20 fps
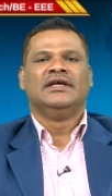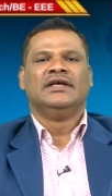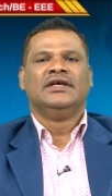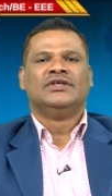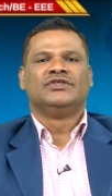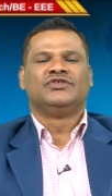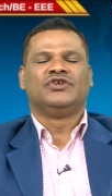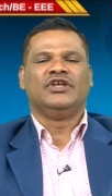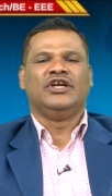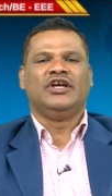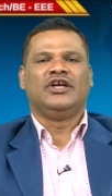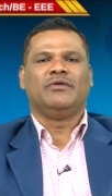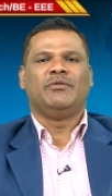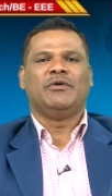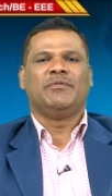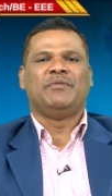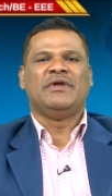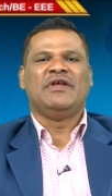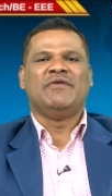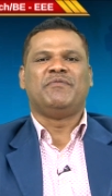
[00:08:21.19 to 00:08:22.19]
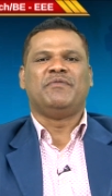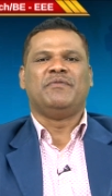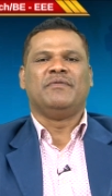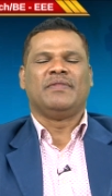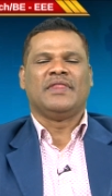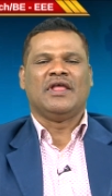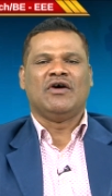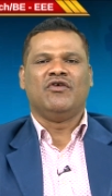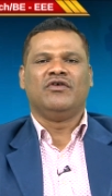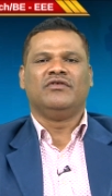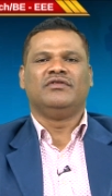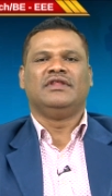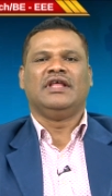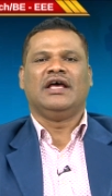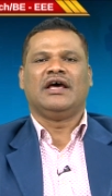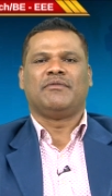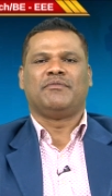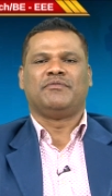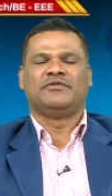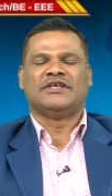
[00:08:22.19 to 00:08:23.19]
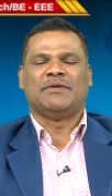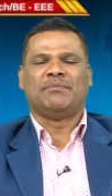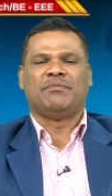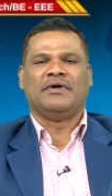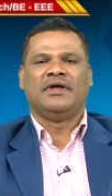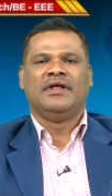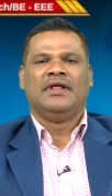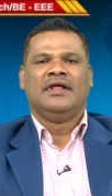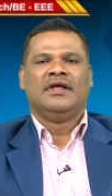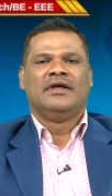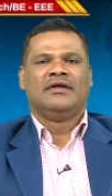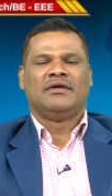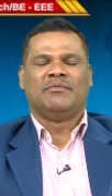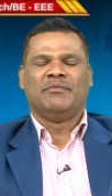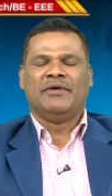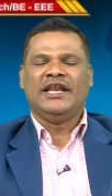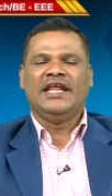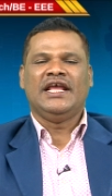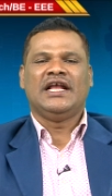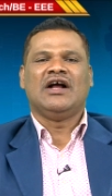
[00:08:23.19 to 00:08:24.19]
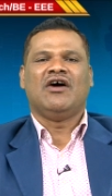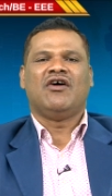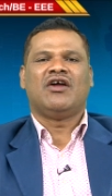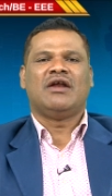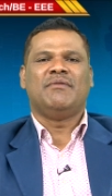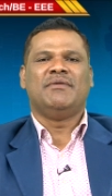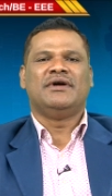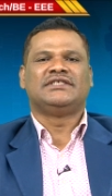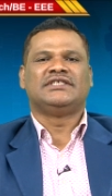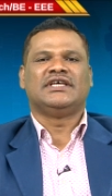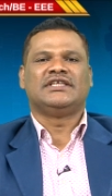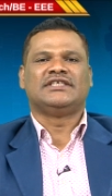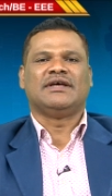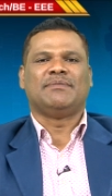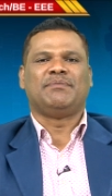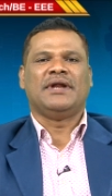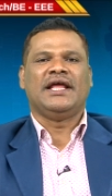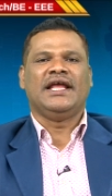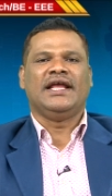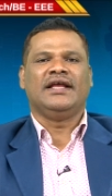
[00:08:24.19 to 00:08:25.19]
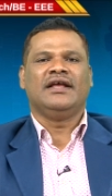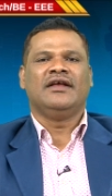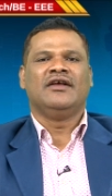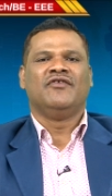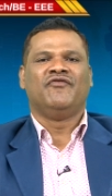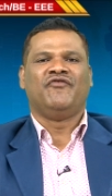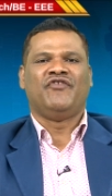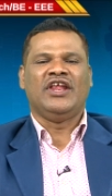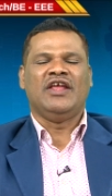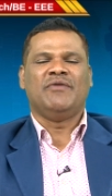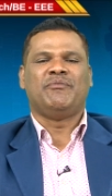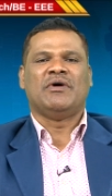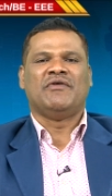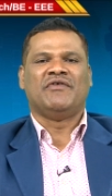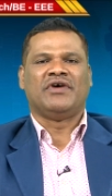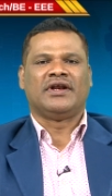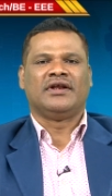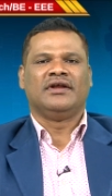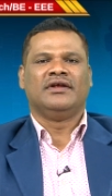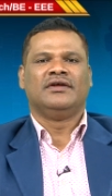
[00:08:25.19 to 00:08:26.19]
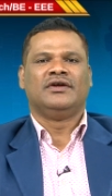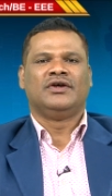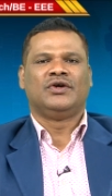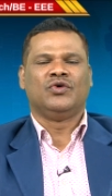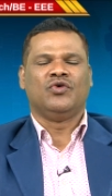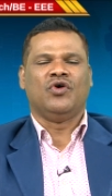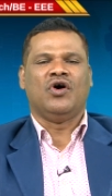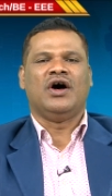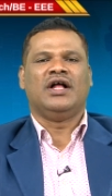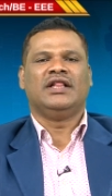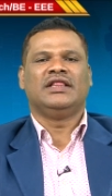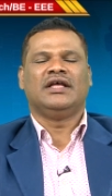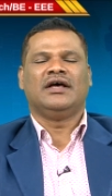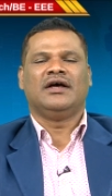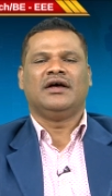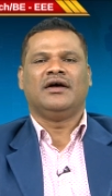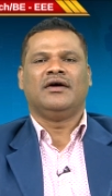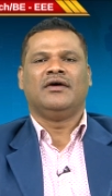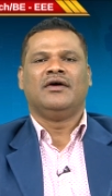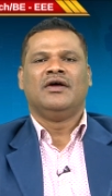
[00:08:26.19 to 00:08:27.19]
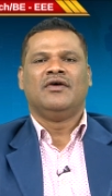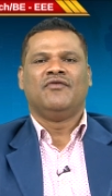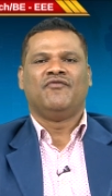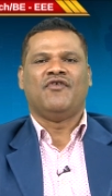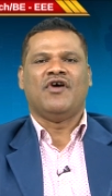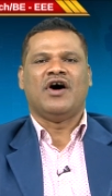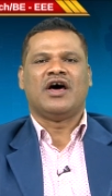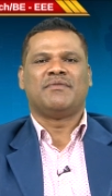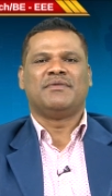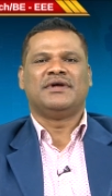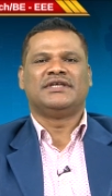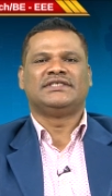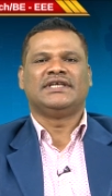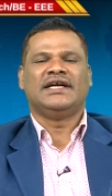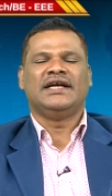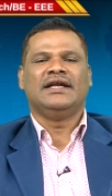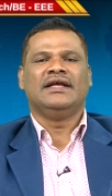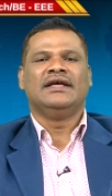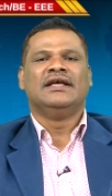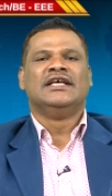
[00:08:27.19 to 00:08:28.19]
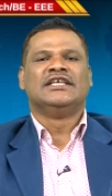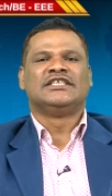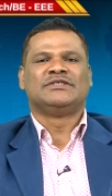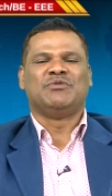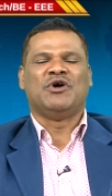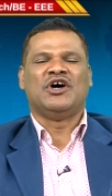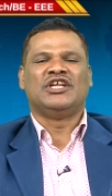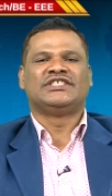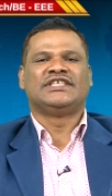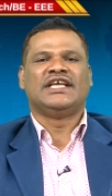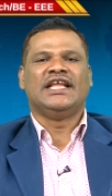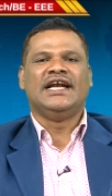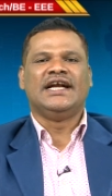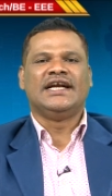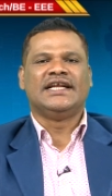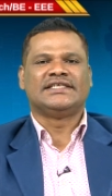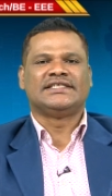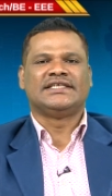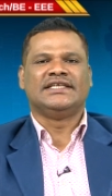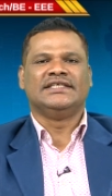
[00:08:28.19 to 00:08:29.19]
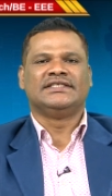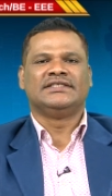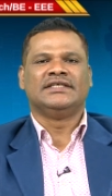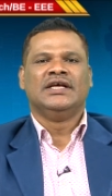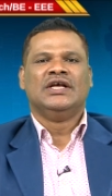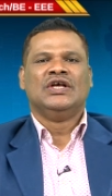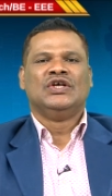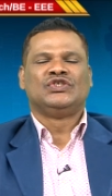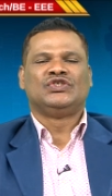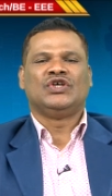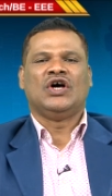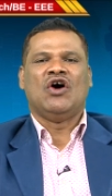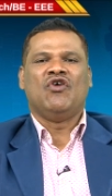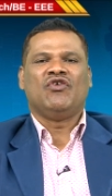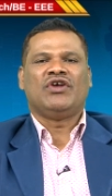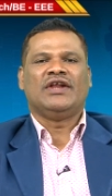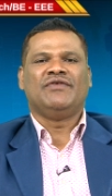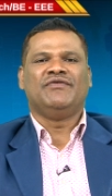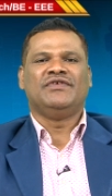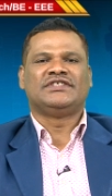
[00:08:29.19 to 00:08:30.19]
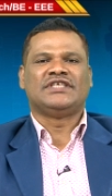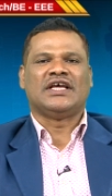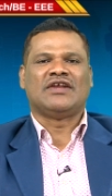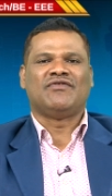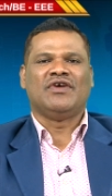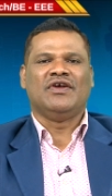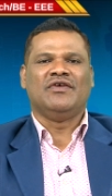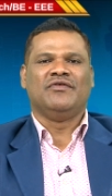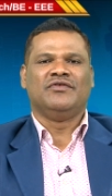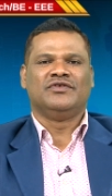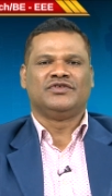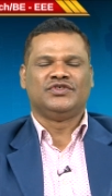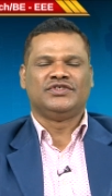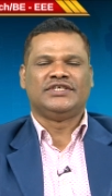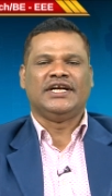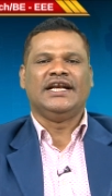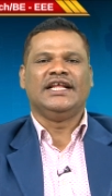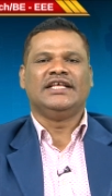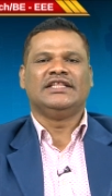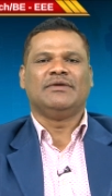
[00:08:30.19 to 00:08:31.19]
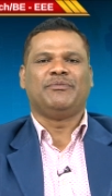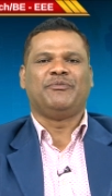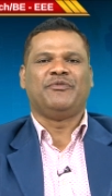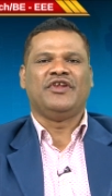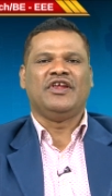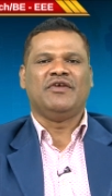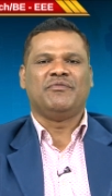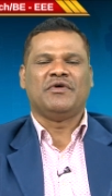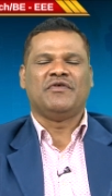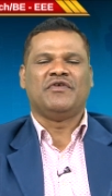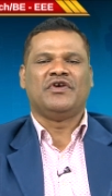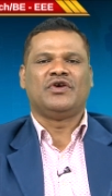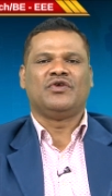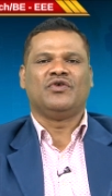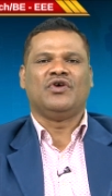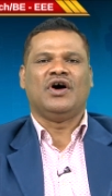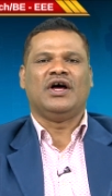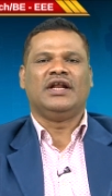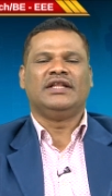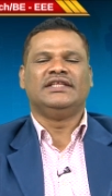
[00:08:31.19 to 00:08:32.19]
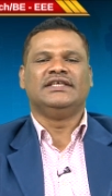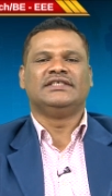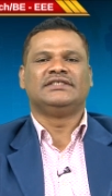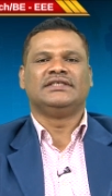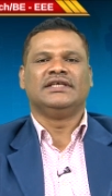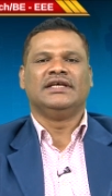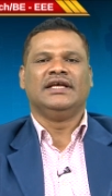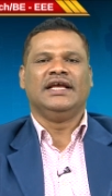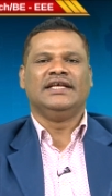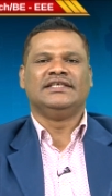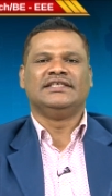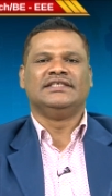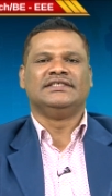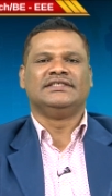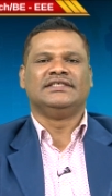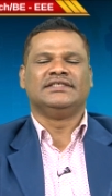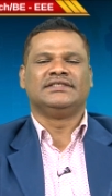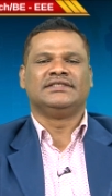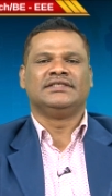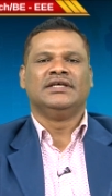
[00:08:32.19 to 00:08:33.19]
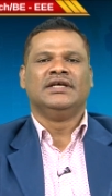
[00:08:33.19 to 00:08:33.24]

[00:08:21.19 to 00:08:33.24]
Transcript: So, need to be people now they are many governments are supplying free power to all the farmers and small scale industries. So, how can we survive? So, sending the free power to all these agencies.